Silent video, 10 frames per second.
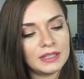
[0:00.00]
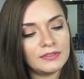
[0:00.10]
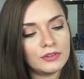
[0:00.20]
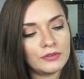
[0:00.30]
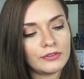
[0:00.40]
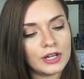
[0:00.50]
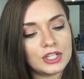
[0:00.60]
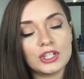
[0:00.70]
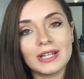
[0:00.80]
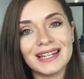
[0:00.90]
if you're
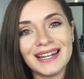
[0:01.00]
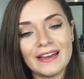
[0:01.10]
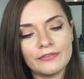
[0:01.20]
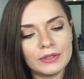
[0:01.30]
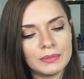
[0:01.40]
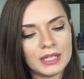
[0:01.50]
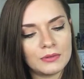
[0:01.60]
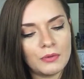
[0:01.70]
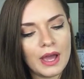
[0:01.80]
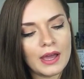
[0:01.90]
French, you're going to laugh at me
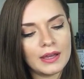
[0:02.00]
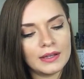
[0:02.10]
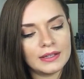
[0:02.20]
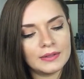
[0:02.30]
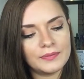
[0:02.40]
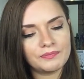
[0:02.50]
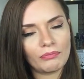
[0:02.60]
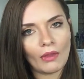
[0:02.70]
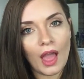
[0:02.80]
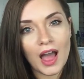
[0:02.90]
a
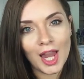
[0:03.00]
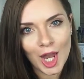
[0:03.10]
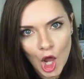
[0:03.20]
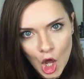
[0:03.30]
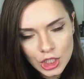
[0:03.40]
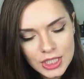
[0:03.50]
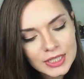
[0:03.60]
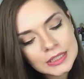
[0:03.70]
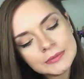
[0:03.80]
lot.